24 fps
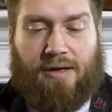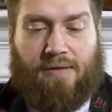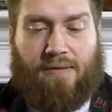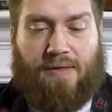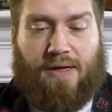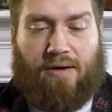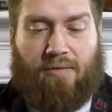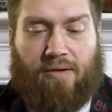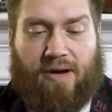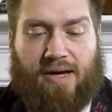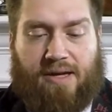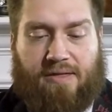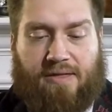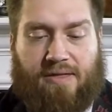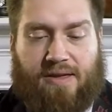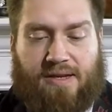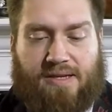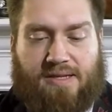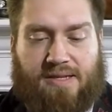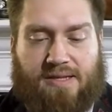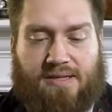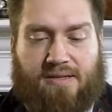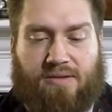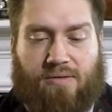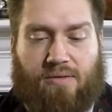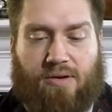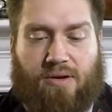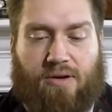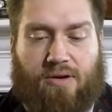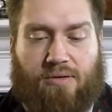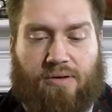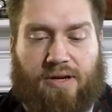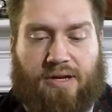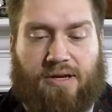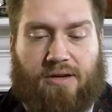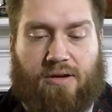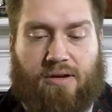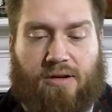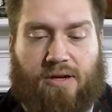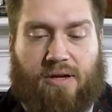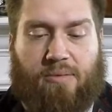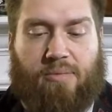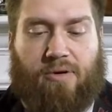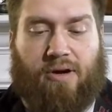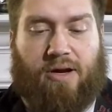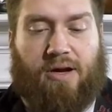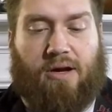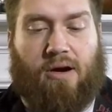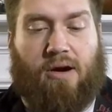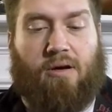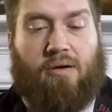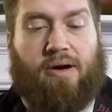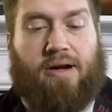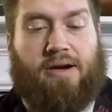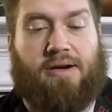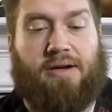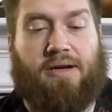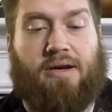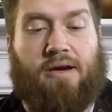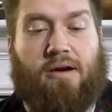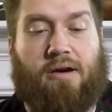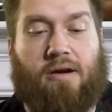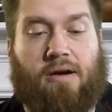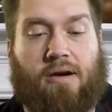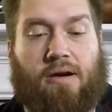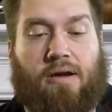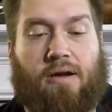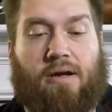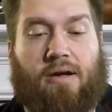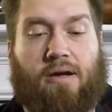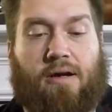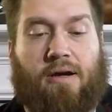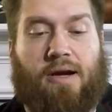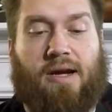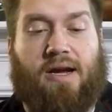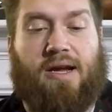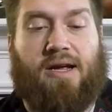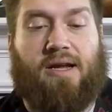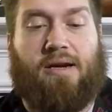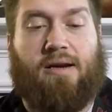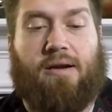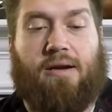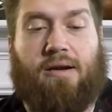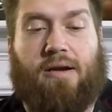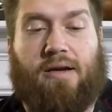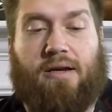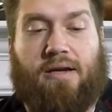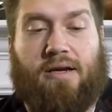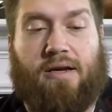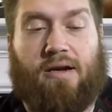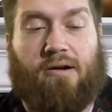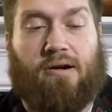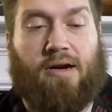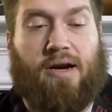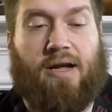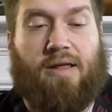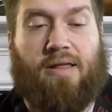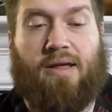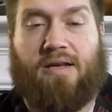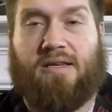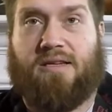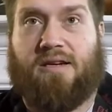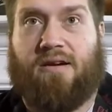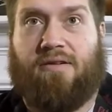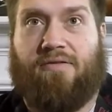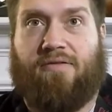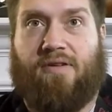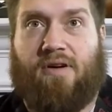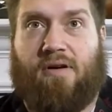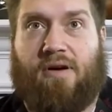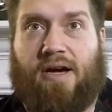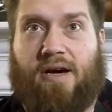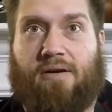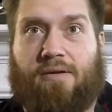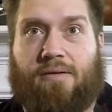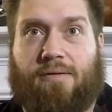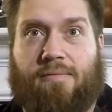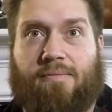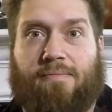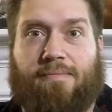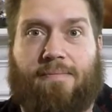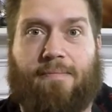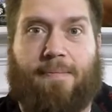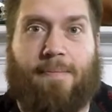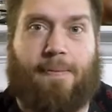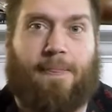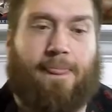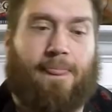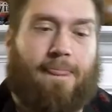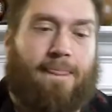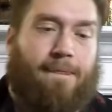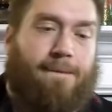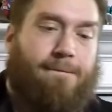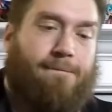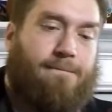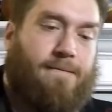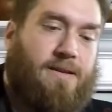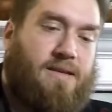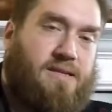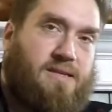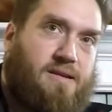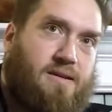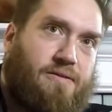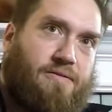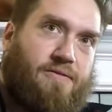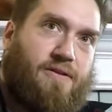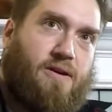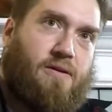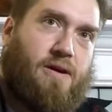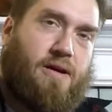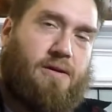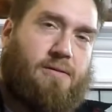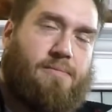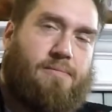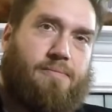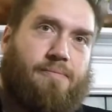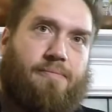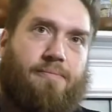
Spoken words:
that like this is literally, you're going to be like, oh, and here, and here, and then it's going to fall out. And it's going to fall out.